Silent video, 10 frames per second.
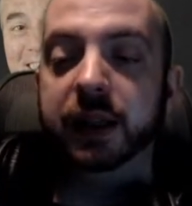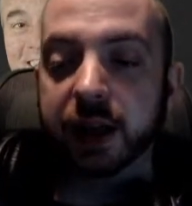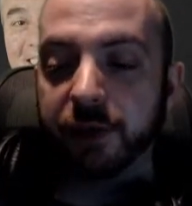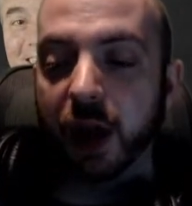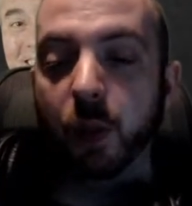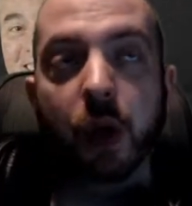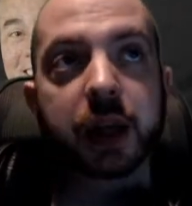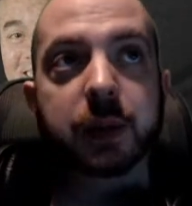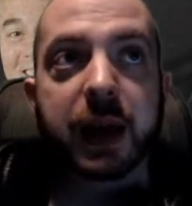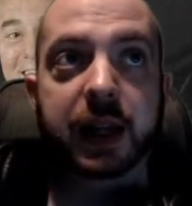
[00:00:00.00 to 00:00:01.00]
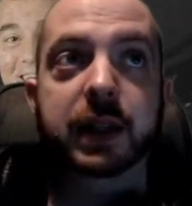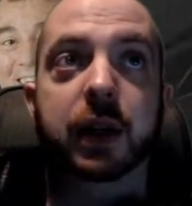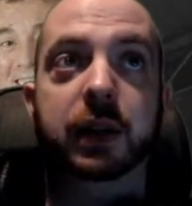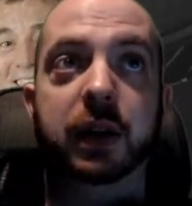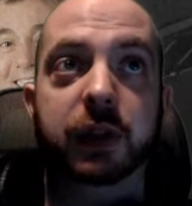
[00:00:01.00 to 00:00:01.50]
stuff that I wanted to make
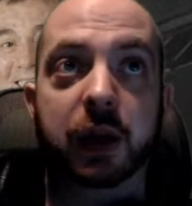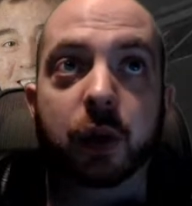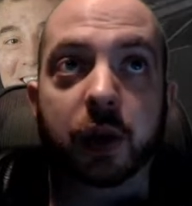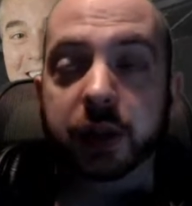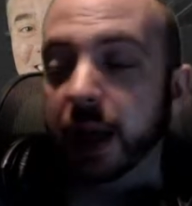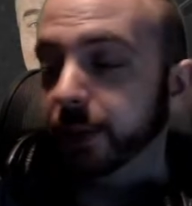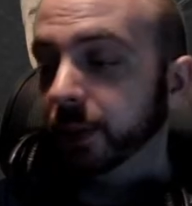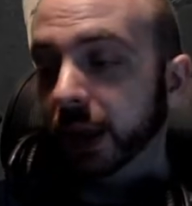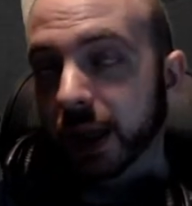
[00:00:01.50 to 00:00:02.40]
exclusive channel content,